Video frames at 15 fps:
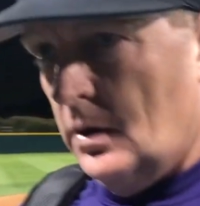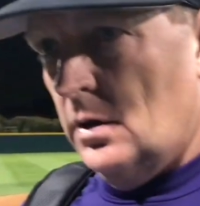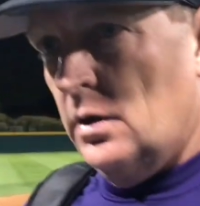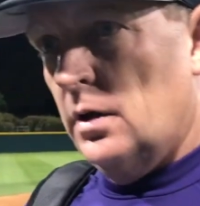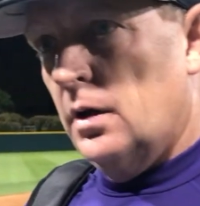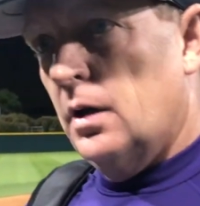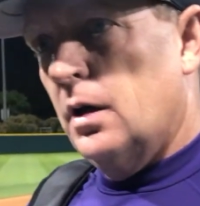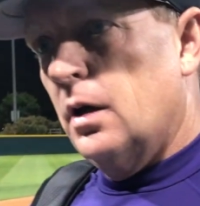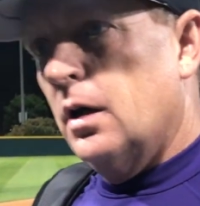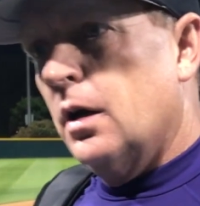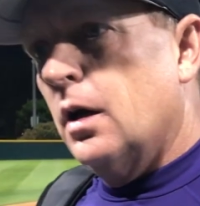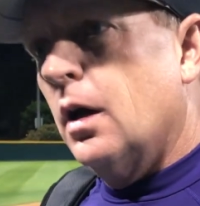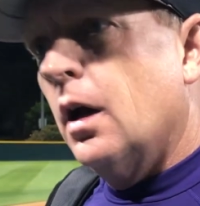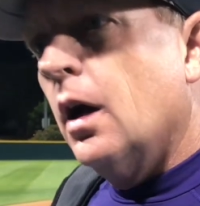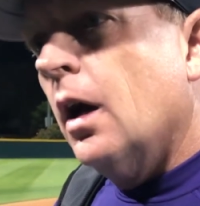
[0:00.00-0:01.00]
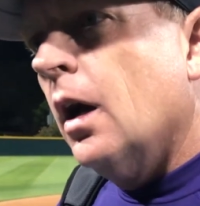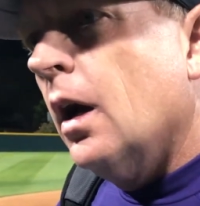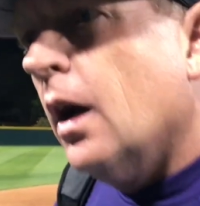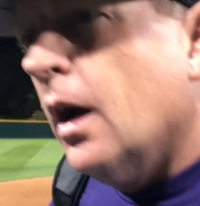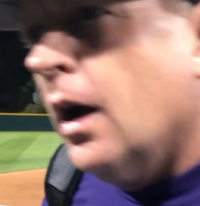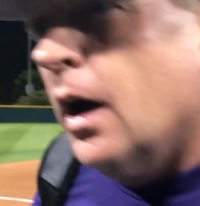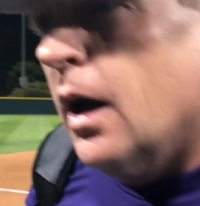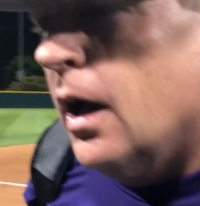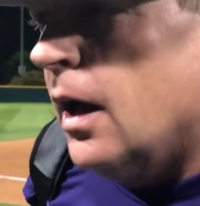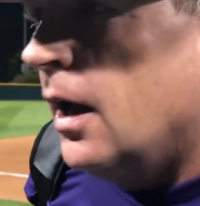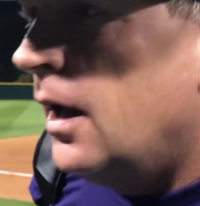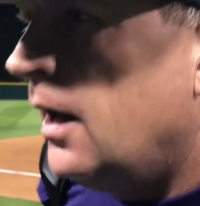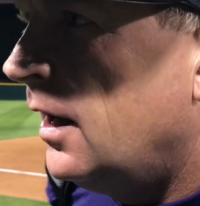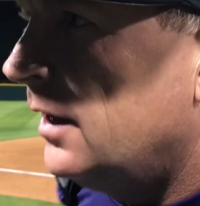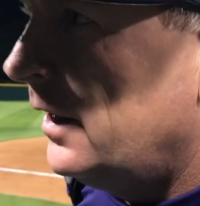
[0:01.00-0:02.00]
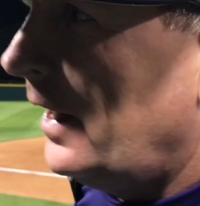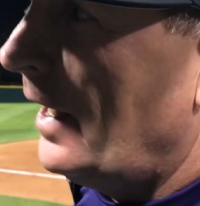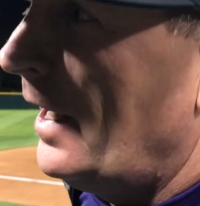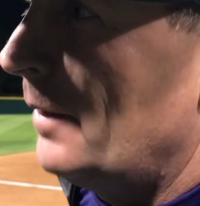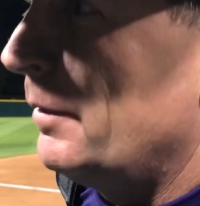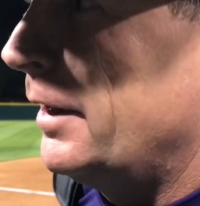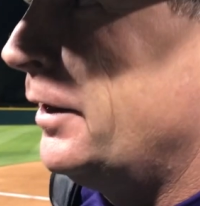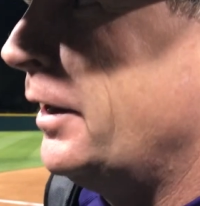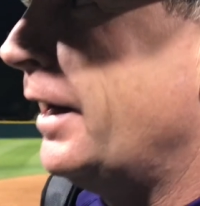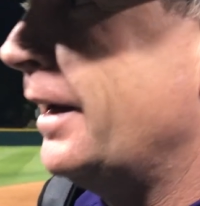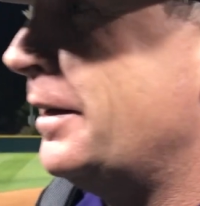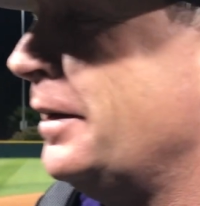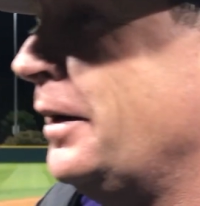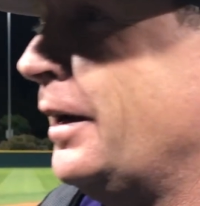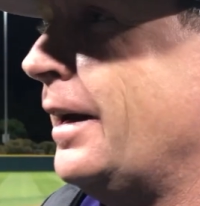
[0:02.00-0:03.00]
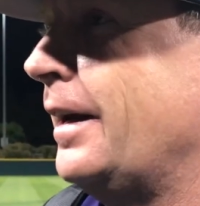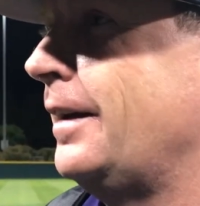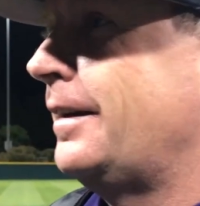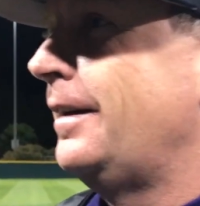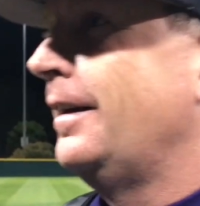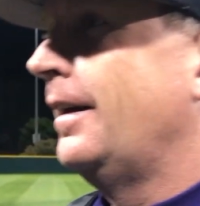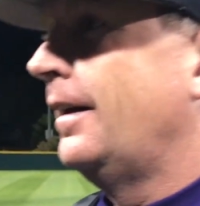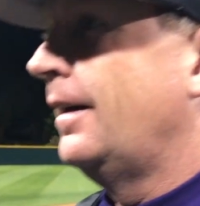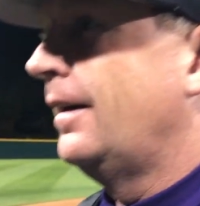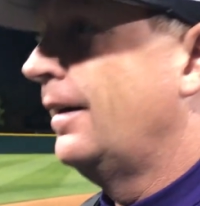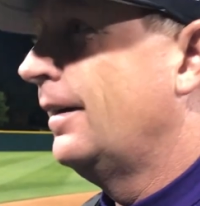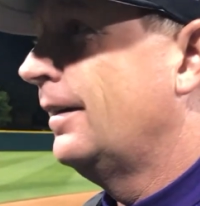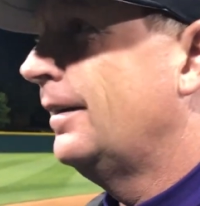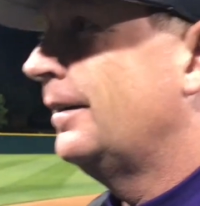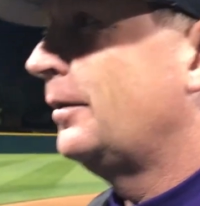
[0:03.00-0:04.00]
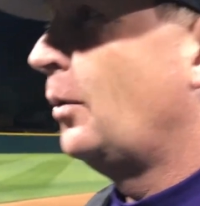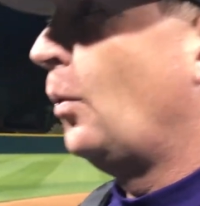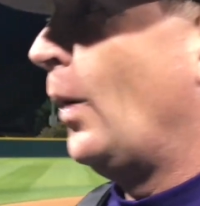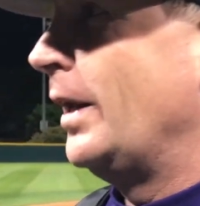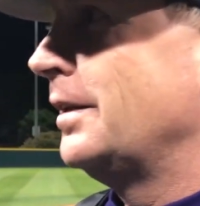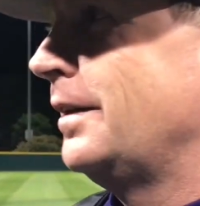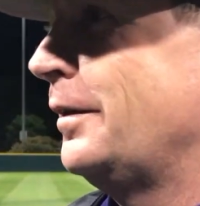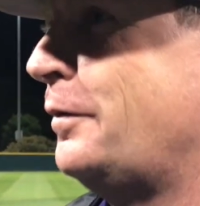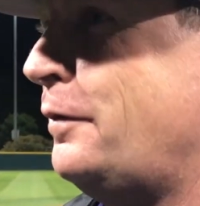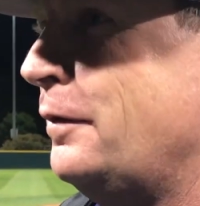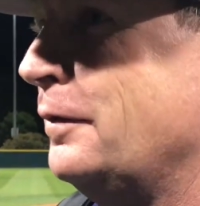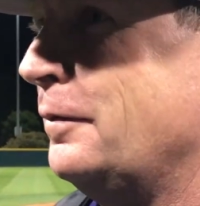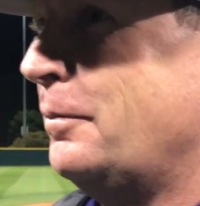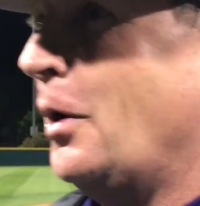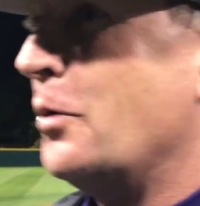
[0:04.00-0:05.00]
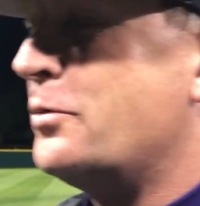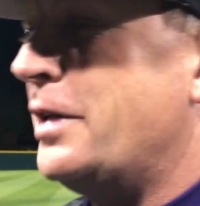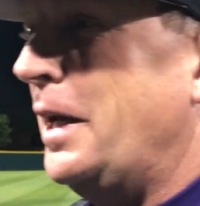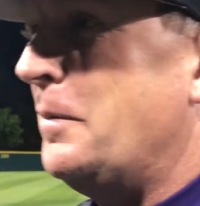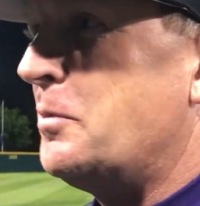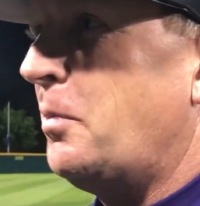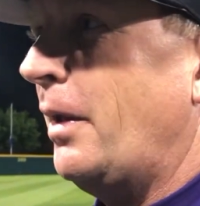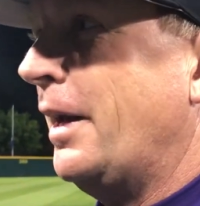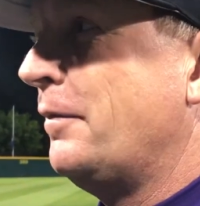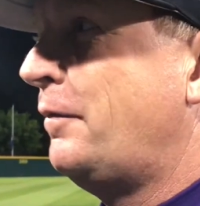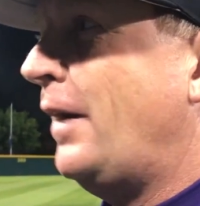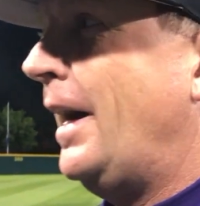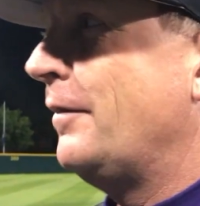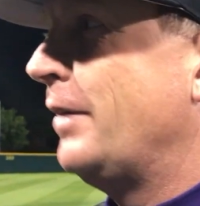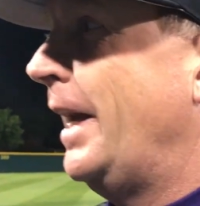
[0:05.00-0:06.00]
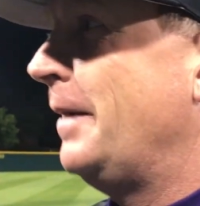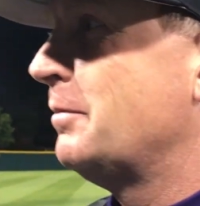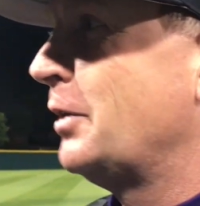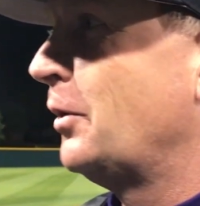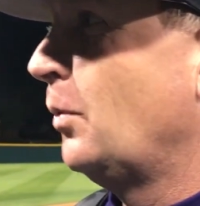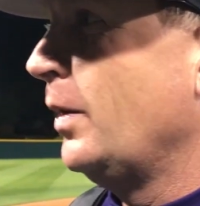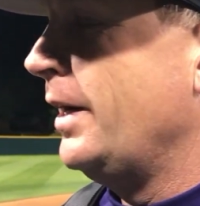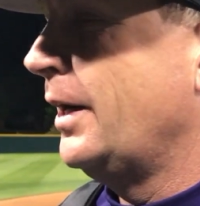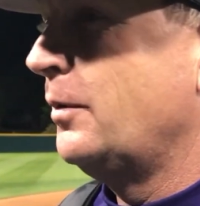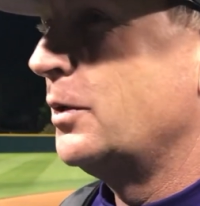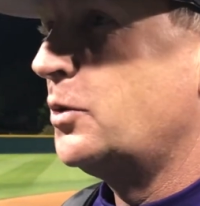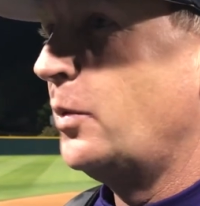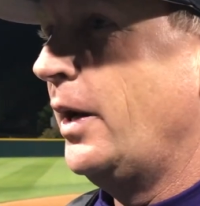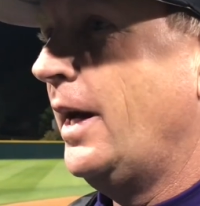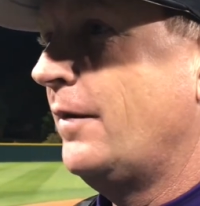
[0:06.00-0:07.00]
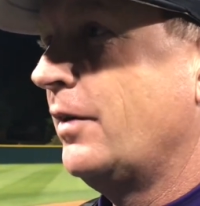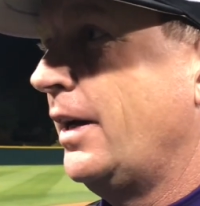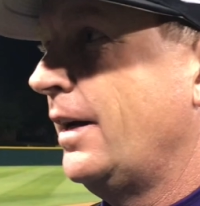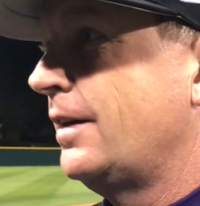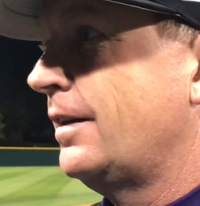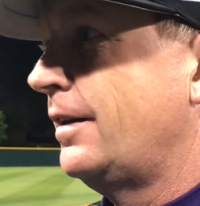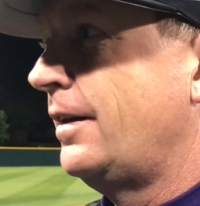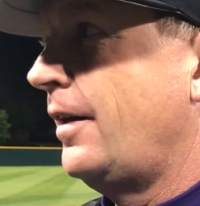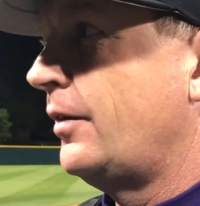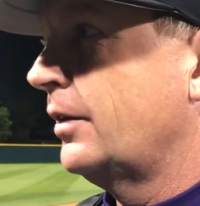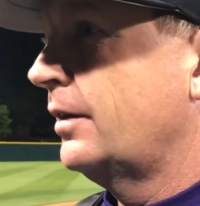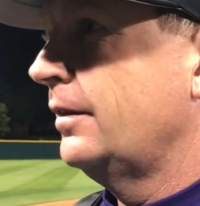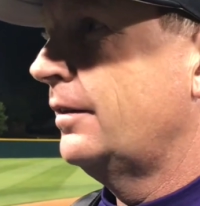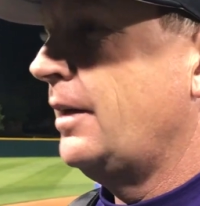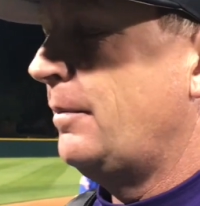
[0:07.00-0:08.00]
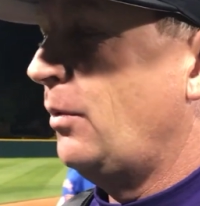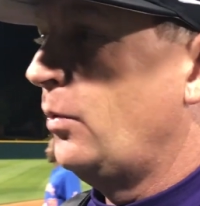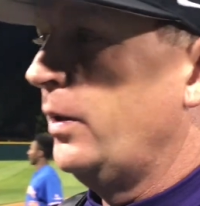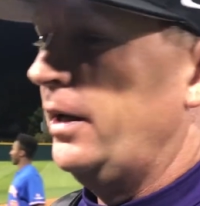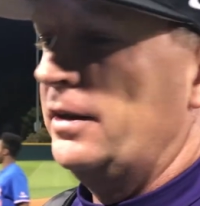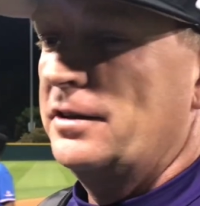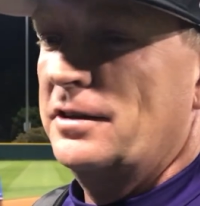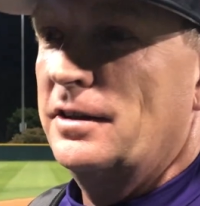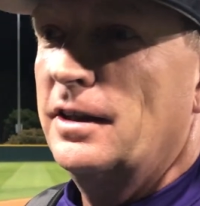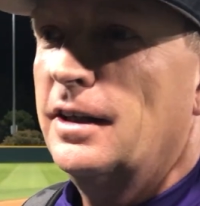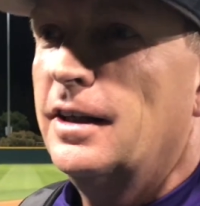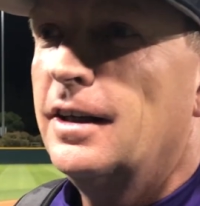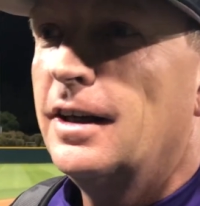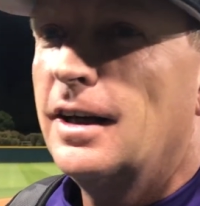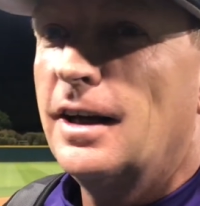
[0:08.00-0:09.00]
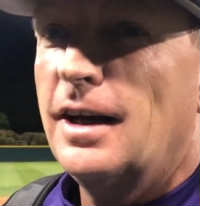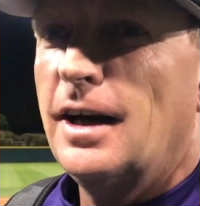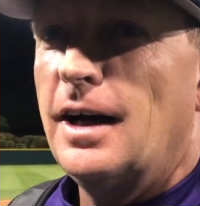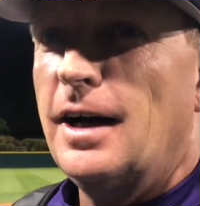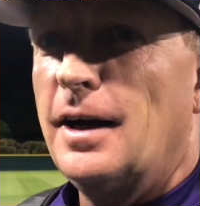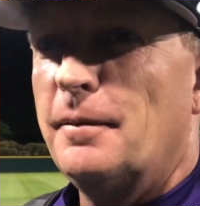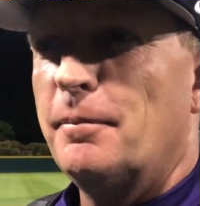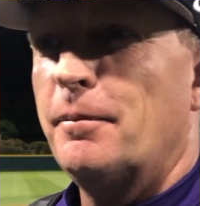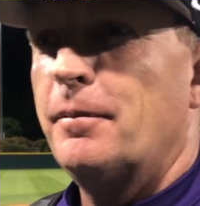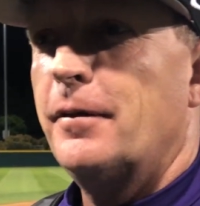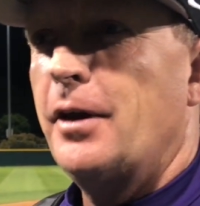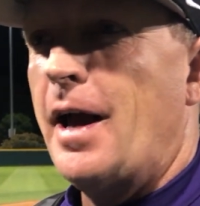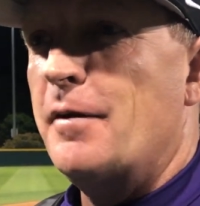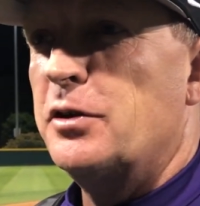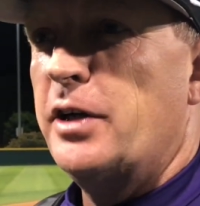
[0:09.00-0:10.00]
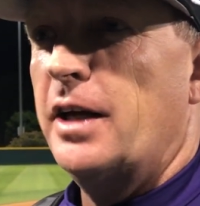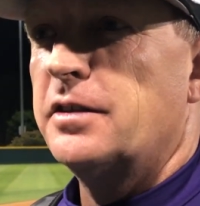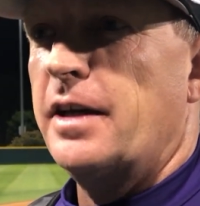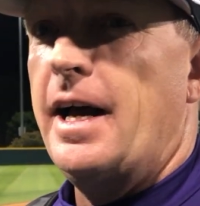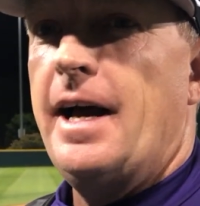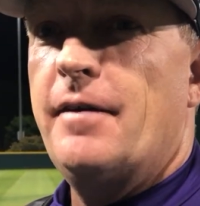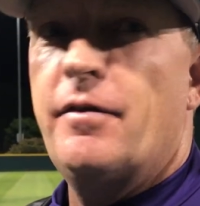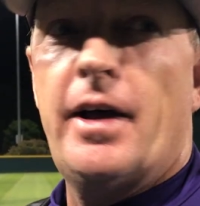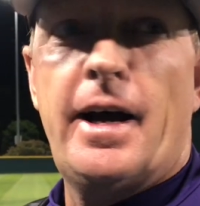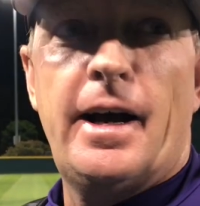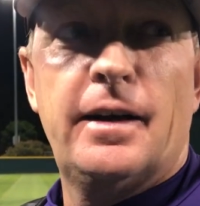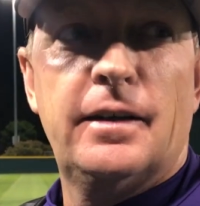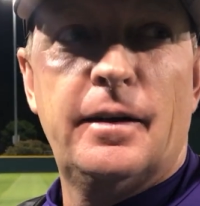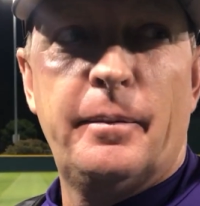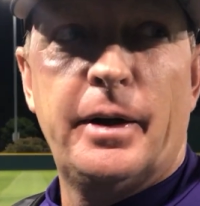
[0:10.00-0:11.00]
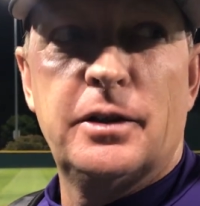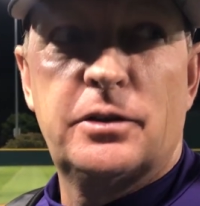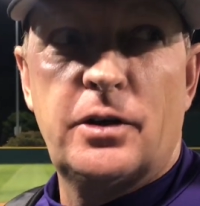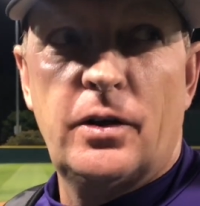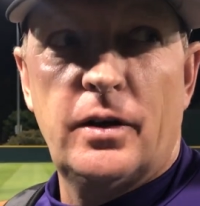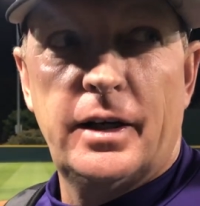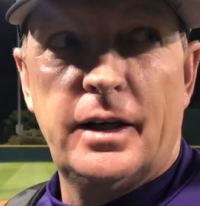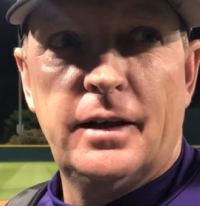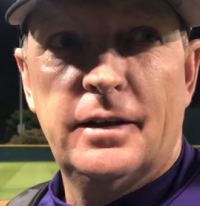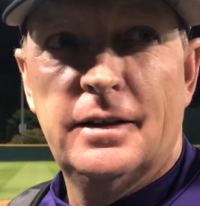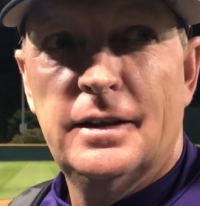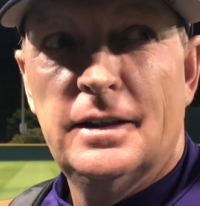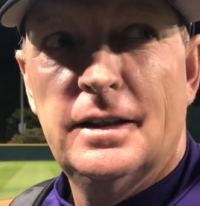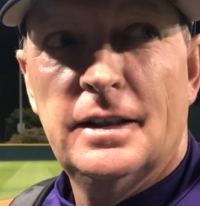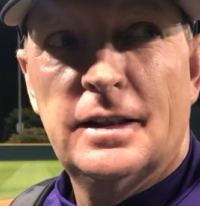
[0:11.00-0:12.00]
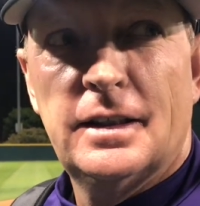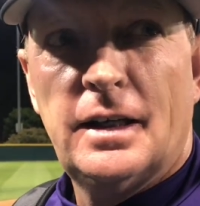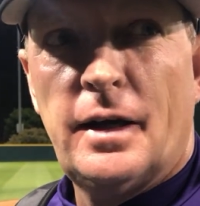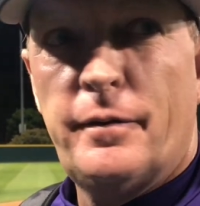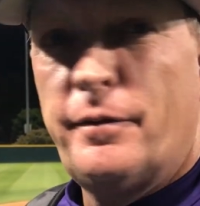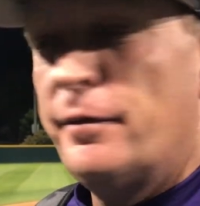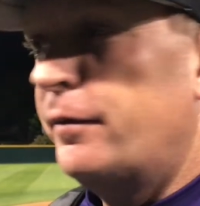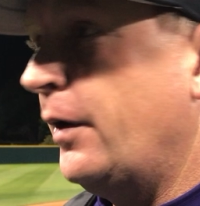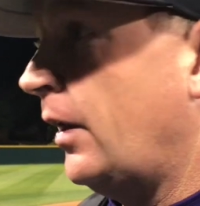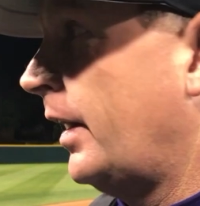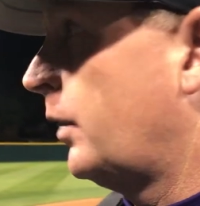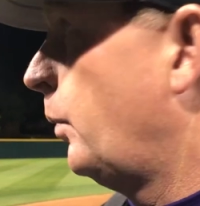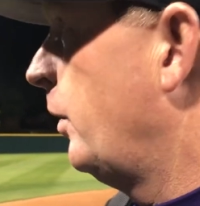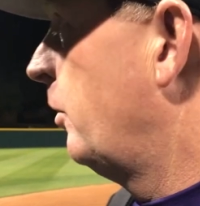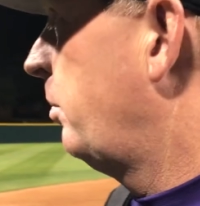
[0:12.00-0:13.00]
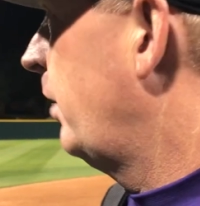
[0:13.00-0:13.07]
that was a wild one. Um, yeah, I mean, you get you get uh, when both teams playing five games in a week, which we have again in another couple of weeks. Um, you have a chance to have that. I mean, certainly felt like we were